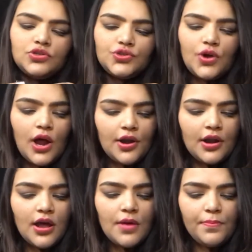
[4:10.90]

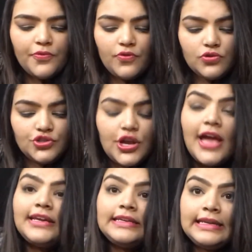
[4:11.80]
Johara Pro
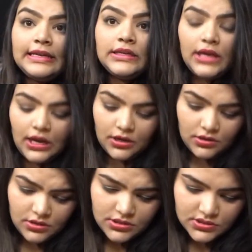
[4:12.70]
Shine Nail
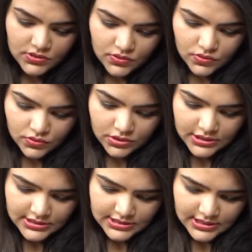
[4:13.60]
Color. So
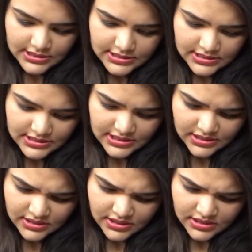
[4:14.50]
this is,
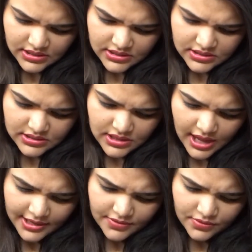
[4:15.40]

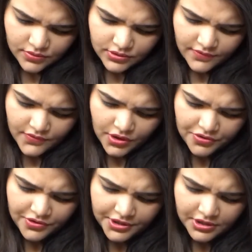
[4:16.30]
I don't know, they've
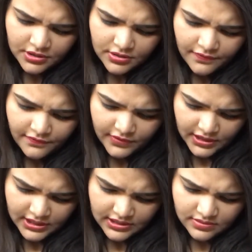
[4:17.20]
not written
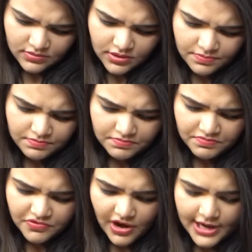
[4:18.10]
the
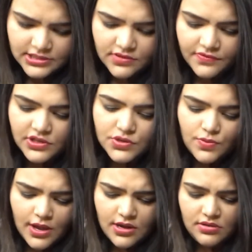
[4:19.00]
price of this
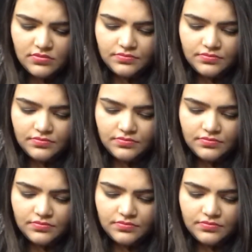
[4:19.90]
one,